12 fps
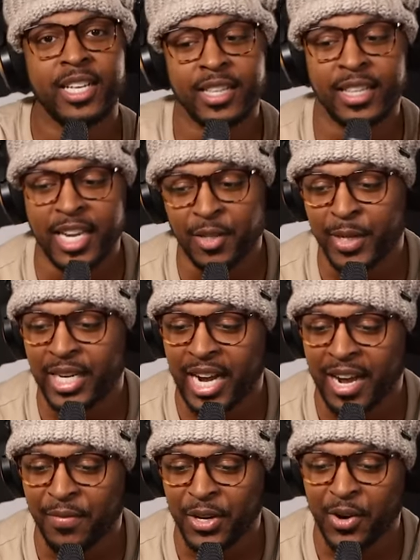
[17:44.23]
thanks be to
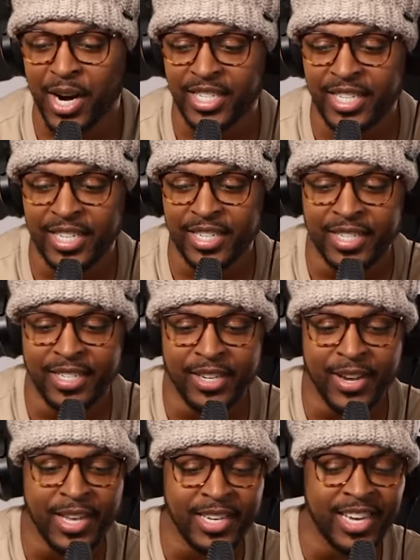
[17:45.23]
God for Christ Jesus.
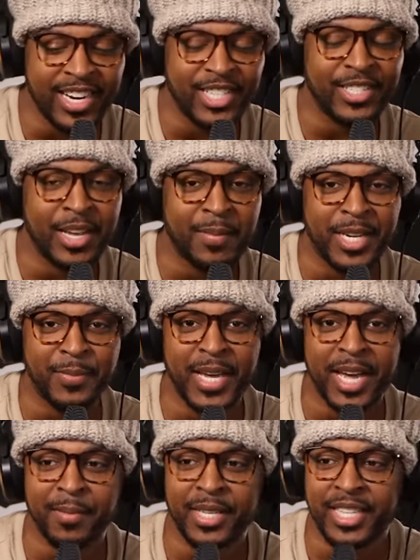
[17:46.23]
So yeah, that's, that makes me
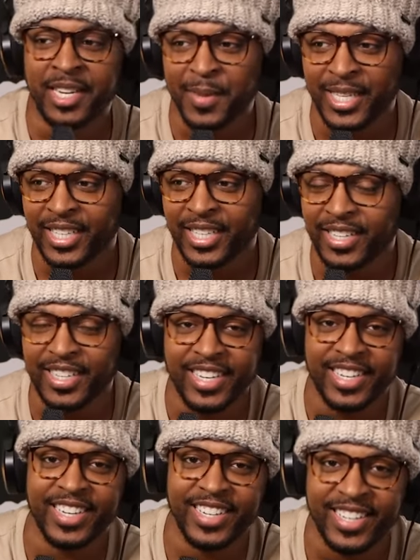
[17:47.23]
happy. Think about that.